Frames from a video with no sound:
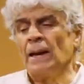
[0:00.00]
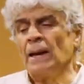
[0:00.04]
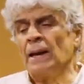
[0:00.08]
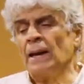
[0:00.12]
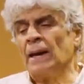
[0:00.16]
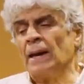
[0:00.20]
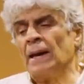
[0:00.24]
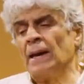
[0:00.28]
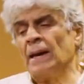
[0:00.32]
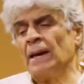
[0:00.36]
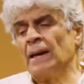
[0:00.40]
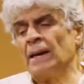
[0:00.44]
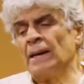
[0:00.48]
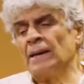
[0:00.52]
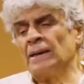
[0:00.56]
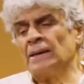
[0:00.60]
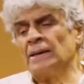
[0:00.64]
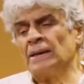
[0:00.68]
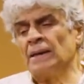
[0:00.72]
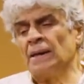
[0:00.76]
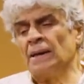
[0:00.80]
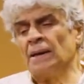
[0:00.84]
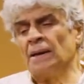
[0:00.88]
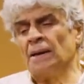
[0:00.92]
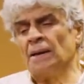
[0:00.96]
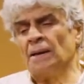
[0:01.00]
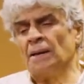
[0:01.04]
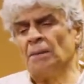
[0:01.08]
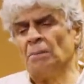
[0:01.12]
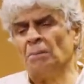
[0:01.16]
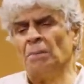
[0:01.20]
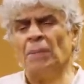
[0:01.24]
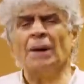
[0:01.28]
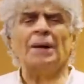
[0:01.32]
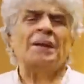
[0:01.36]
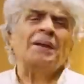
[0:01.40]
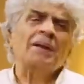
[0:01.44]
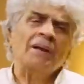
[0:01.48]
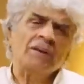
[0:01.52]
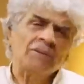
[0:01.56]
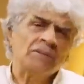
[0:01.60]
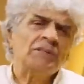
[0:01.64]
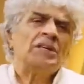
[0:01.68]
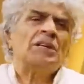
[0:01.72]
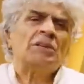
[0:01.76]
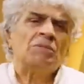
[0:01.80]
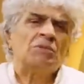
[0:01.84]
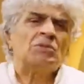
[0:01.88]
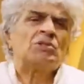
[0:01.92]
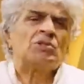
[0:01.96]
And
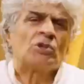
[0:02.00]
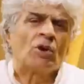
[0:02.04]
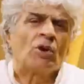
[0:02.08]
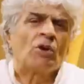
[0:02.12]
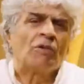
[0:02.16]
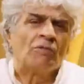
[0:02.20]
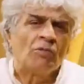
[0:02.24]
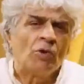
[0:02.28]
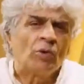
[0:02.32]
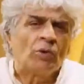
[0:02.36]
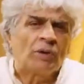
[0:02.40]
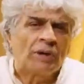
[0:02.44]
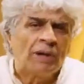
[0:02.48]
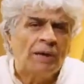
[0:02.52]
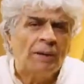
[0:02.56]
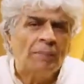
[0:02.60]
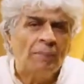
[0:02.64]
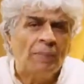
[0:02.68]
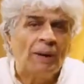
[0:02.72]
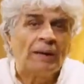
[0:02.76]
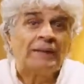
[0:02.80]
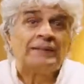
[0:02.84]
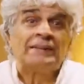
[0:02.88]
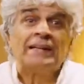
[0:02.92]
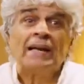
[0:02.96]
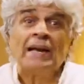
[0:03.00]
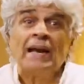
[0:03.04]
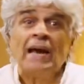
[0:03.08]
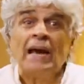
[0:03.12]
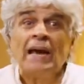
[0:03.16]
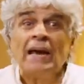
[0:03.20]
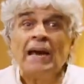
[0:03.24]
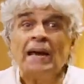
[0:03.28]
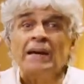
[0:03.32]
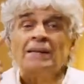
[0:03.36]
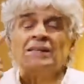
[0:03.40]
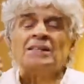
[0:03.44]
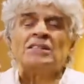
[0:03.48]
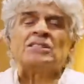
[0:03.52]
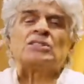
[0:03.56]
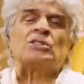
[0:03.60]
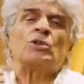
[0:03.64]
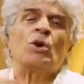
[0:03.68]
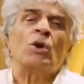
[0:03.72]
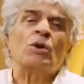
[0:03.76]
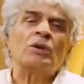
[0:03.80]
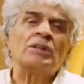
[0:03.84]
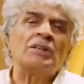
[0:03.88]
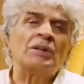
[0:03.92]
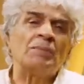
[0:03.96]
it was sort of okay. But then I had this
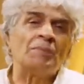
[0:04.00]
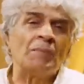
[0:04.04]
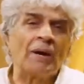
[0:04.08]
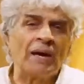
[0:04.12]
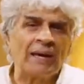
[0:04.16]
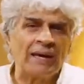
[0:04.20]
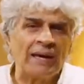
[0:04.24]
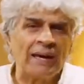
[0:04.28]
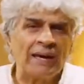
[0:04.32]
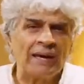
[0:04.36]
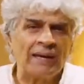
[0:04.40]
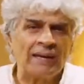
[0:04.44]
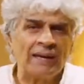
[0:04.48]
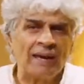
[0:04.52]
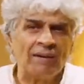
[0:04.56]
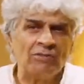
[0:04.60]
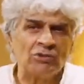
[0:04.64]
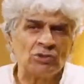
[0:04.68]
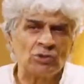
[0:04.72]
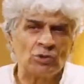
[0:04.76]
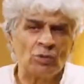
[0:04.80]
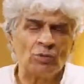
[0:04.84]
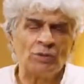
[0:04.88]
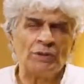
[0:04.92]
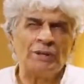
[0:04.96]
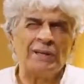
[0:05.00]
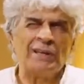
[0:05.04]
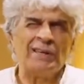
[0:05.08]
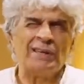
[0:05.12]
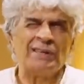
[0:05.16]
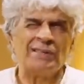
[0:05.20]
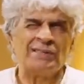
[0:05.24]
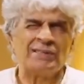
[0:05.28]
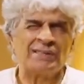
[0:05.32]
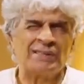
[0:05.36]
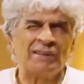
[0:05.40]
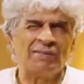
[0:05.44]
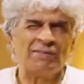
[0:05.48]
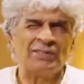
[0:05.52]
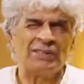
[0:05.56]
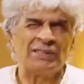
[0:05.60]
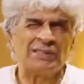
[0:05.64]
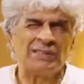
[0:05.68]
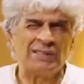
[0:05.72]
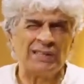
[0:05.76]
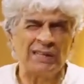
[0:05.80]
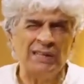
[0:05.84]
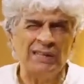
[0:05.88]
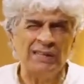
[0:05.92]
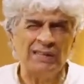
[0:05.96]
thought in my head. I was only
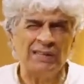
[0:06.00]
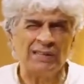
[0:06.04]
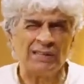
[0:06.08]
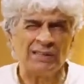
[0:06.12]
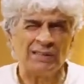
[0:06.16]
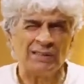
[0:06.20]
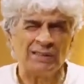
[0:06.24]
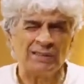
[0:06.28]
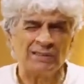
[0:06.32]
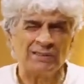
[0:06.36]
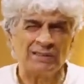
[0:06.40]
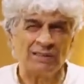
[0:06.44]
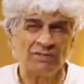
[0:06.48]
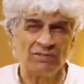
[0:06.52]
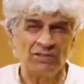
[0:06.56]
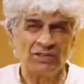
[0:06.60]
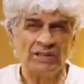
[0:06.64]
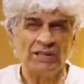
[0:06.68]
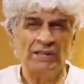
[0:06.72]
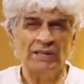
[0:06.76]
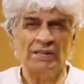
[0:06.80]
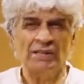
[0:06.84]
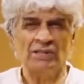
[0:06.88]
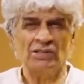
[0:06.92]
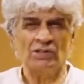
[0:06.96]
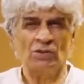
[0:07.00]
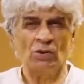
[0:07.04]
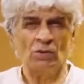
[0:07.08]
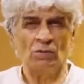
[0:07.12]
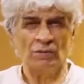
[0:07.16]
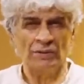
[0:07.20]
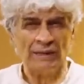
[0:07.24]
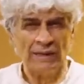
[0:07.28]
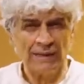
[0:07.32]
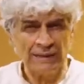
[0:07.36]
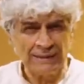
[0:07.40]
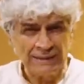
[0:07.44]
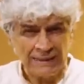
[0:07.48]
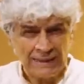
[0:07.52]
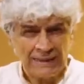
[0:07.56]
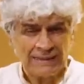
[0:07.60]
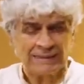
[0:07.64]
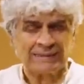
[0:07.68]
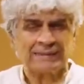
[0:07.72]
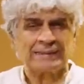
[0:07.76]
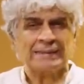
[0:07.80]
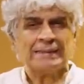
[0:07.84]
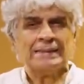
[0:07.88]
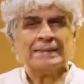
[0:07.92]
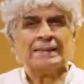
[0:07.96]
17 years old then,
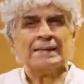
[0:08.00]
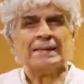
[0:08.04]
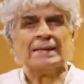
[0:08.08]
yes,